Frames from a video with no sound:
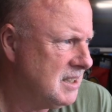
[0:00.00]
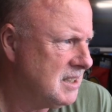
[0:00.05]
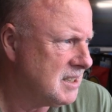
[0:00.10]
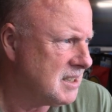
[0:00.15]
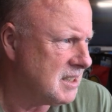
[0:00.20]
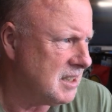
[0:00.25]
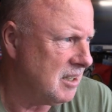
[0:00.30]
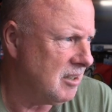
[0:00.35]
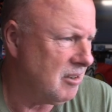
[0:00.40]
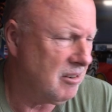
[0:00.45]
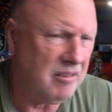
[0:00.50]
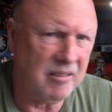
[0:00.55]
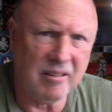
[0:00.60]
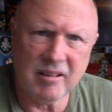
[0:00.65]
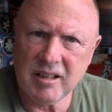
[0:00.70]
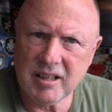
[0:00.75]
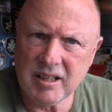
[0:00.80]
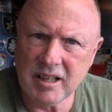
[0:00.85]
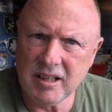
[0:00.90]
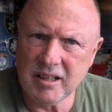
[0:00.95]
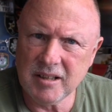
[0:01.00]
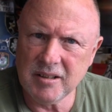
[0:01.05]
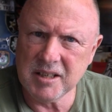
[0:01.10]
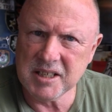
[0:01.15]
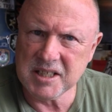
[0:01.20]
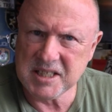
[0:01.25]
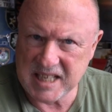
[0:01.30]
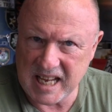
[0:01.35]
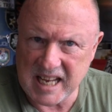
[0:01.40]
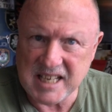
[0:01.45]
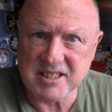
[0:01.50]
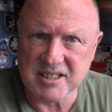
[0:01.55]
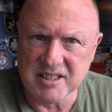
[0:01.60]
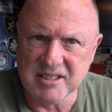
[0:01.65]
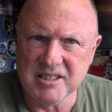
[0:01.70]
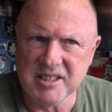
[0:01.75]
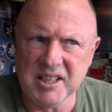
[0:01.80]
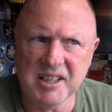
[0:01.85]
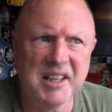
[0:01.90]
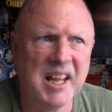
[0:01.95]
So the
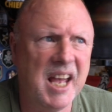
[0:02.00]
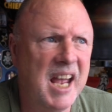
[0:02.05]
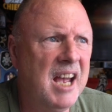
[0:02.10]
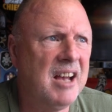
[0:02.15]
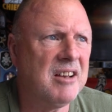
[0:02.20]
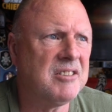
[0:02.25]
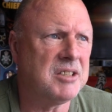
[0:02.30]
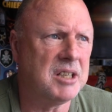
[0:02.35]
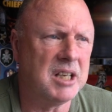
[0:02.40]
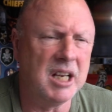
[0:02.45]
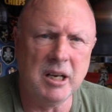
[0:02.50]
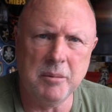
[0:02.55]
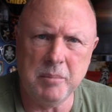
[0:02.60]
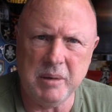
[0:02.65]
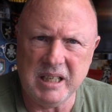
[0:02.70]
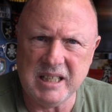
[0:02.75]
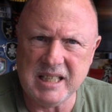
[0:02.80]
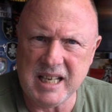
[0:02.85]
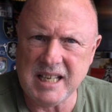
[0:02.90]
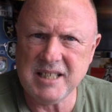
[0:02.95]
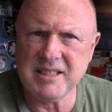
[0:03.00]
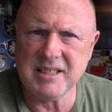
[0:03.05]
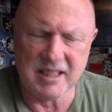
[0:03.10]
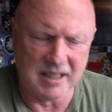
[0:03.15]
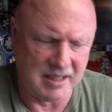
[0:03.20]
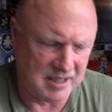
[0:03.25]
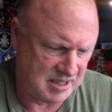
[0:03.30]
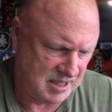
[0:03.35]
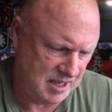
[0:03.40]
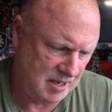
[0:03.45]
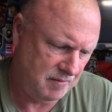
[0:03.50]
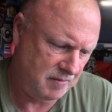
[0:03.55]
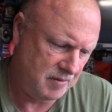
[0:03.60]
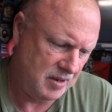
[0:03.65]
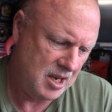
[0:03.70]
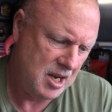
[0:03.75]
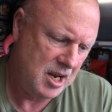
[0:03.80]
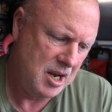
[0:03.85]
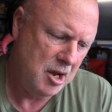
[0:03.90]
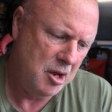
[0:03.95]
testers in the house are going to be testing the stuff,
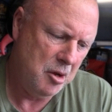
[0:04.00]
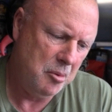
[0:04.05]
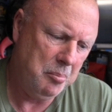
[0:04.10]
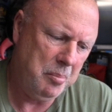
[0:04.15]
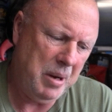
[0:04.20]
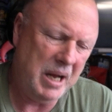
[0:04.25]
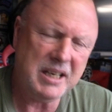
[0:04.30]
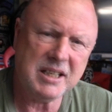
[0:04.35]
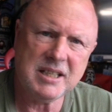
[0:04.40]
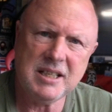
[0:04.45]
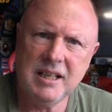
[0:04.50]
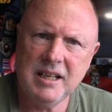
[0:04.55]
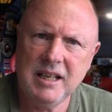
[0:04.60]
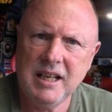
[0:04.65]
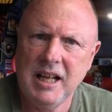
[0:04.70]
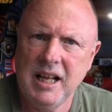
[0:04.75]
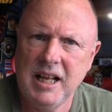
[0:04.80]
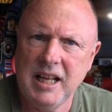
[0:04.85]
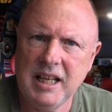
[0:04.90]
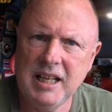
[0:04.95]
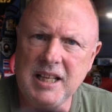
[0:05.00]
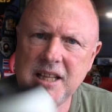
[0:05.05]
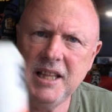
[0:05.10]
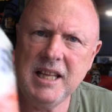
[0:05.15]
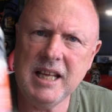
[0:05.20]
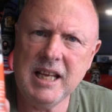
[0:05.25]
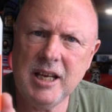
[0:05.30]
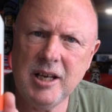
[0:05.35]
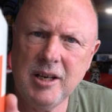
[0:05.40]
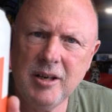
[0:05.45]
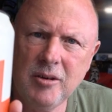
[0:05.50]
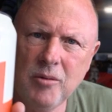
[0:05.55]
but in there